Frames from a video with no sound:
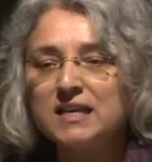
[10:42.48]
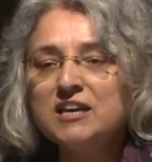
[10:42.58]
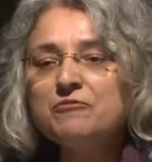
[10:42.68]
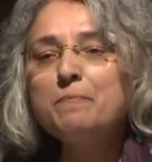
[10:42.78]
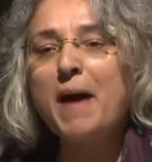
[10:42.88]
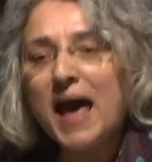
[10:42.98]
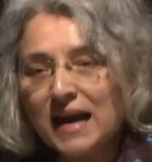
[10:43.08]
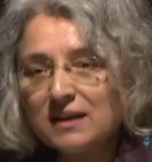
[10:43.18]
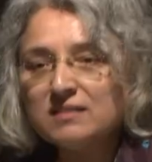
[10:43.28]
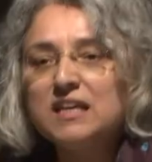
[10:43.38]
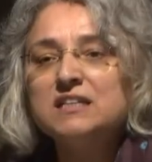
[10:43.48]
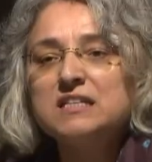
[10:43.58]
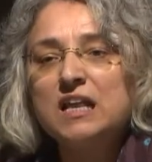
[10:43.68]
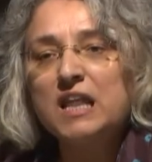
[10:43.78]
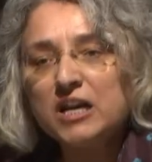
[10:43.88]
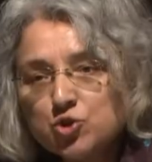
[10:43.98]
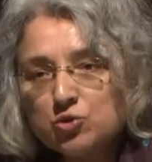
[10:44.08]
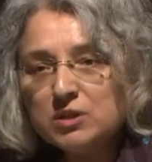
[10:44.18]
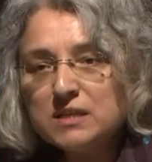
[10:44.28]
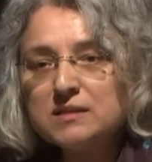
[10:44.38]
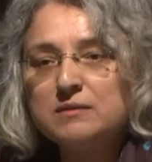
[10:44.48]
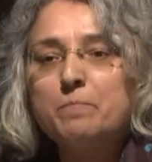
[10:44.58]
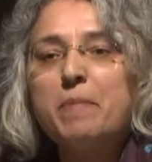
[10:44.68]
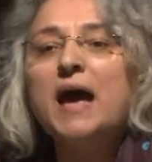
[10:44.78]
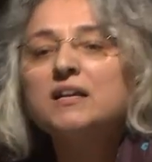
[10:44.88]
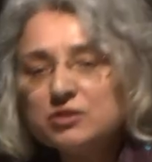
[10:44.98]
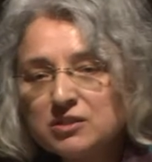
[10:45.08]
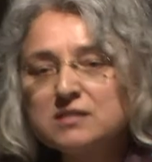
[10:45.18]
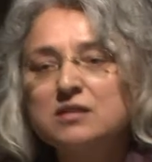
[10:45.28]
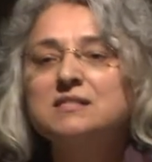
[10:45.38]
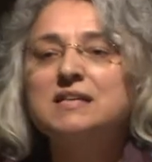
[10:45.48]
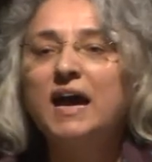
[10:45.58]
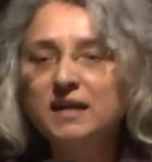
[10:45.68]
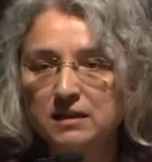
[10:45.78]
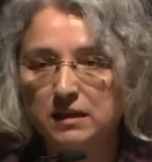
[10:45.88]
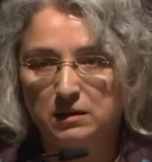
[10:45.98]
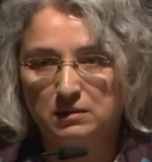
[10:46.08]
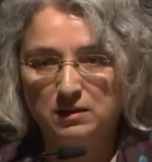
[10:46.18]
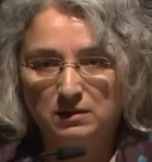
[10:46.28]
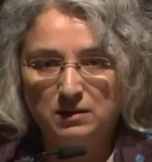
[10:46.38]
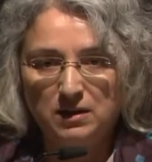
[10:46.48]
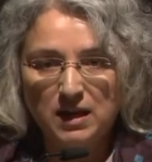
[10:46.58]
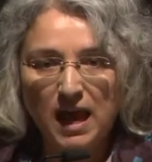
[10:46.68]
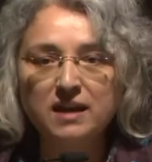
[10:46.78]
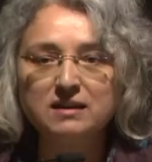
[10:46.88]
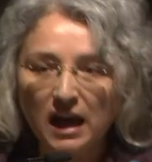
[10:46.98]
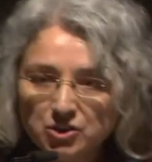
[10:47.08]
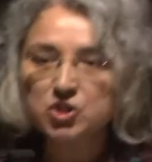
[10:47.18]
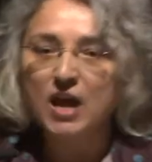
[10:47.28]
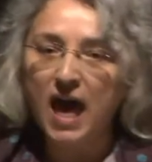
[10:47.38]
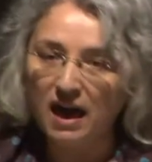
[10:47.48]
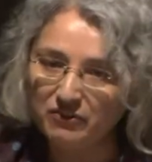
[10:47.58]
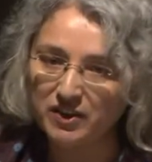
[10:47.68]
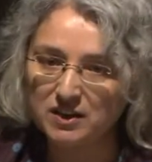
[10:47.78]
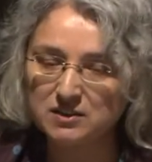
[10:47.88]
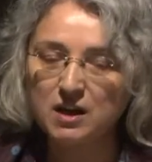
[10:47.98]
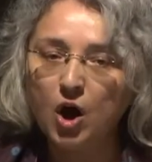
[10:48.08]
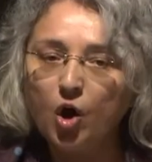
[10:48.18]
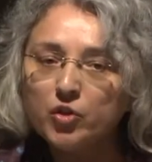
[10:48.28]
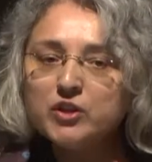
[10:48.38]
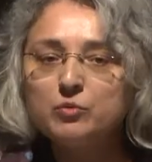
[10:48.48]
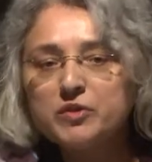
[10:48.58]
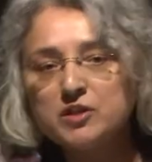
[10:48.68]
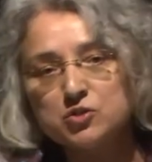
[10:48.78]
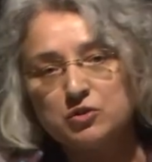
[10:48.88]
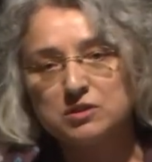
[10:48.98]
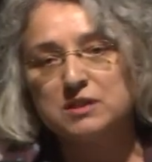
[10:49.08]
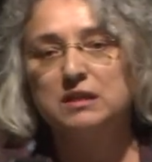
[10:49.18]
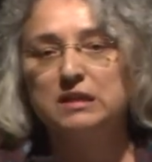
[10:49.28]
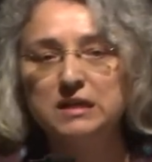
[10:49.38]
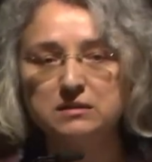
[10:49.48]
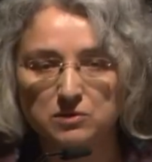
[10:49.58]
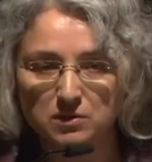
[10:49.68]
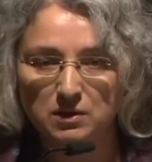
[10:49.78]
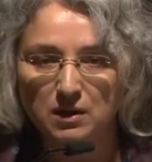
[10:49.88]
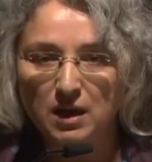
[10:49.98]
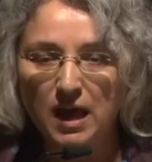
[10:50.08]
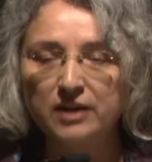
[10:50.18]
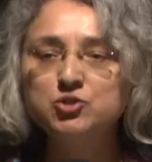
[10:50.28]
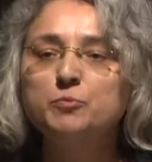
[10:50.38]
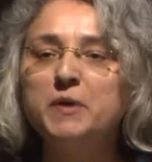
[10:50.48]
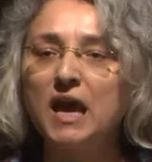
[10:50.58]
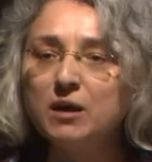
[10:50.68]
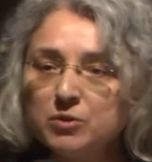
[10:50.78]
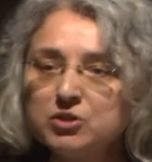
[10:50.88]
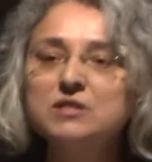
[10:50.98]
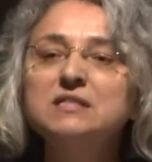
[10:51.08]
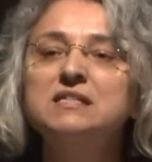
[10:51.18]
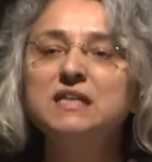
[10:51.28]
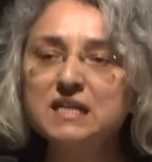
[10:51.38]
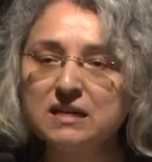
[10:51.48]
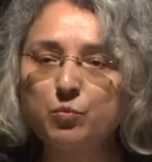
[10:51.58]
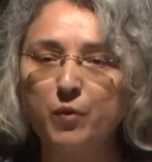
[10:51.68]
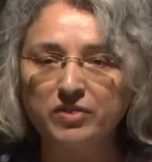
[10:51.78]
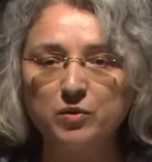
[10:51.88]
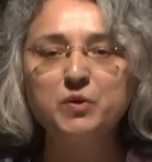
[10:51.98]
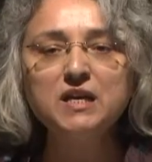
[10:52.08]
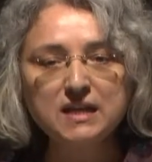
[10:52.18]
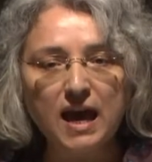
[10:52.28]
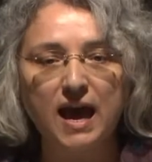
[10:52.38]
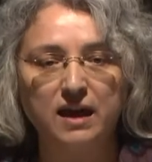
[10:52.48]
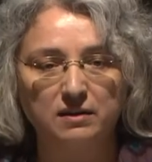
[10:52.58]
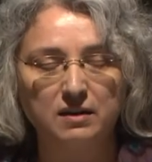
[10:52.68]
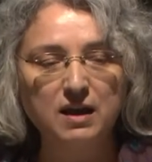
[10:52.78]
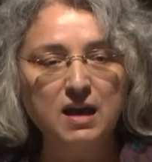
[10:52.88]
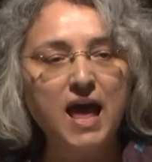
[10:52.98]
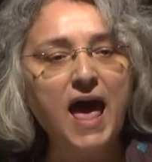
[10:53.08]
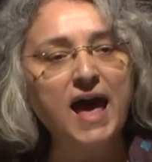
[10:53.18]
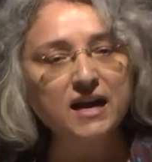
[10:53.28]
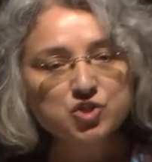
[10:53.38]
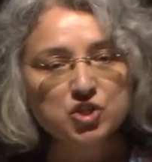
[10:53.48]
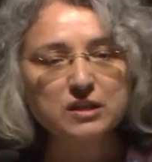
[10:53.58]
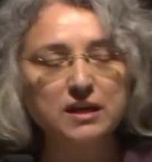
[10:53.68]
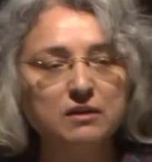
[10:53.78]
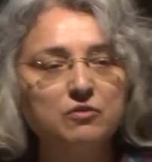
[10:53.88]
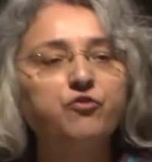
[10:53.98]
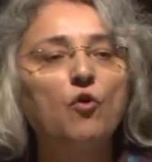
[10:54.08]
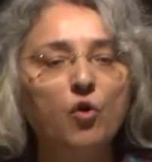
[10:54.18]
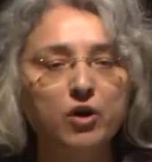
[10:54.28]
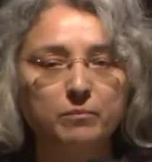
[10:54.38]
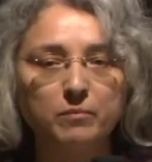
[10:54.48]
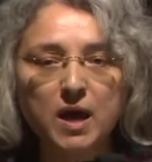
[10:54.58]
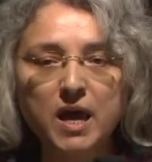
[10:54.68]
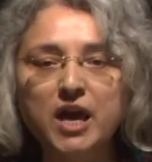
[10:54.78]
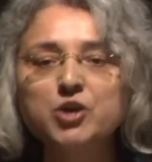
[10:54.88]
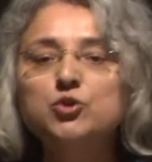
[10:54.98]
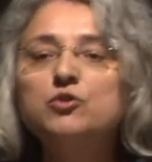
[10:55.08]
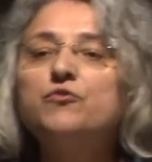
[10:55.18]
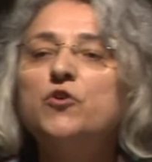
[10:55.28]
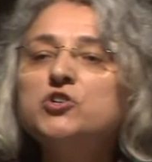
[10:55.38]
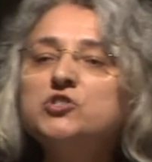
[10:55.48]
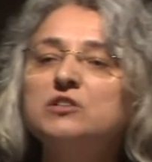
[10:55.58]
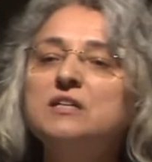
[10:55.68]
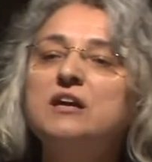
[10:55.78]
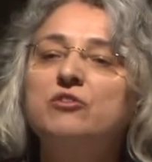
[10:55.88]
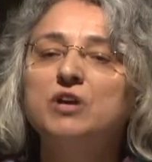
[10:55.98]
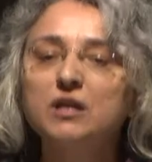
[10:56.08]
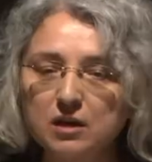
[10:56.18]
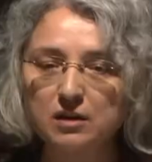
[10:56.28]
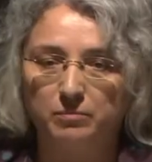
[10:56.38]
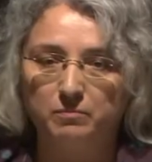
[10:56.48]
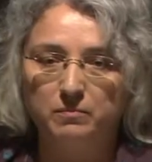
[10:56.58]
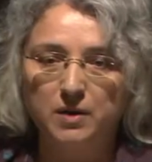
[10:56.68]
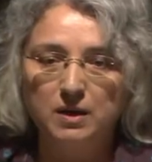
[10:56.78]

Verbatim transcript: give back the intellectualism back to the society and not to have it only with a certain elite and to be able to see whether we can actually form a universal curriculum